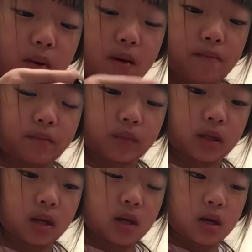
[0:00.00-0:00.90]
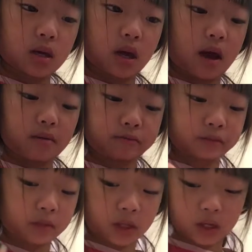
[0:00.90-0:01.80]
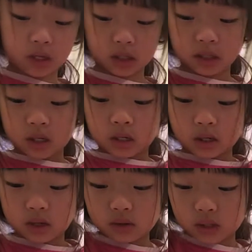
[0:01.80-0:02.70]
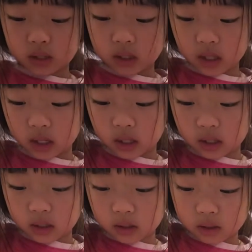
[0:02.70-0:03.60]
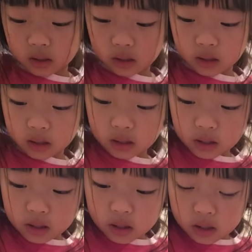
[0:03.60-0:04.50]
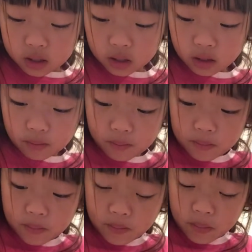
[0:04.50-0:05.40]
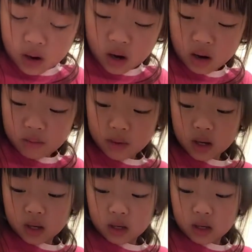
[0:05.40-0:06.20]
but yeah. And then you just take it, you're gonna pop it